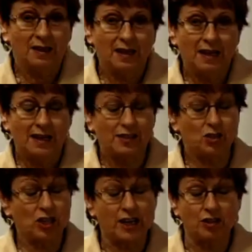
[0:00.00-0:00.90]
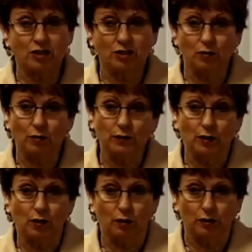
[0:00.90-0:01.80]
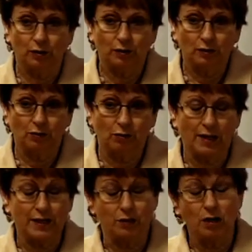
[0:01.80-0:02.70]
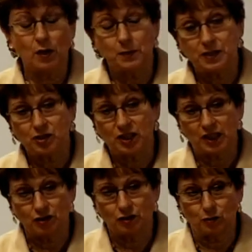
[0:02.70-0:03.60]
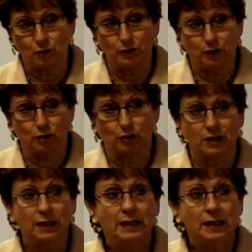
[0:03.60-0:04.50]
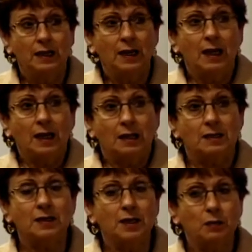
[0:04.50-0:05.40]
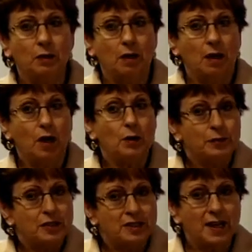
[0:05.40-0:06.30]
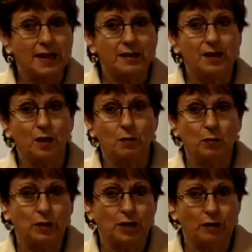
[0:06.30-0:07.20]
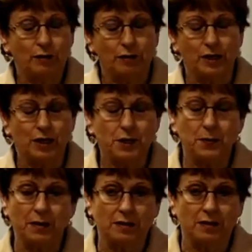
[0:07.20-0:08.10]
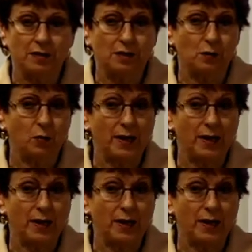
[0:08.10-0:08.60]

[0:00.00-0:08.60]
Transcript: has changed an awful lot, or I do hope it's changed an awful lot. I hope today no one would go through the experience as we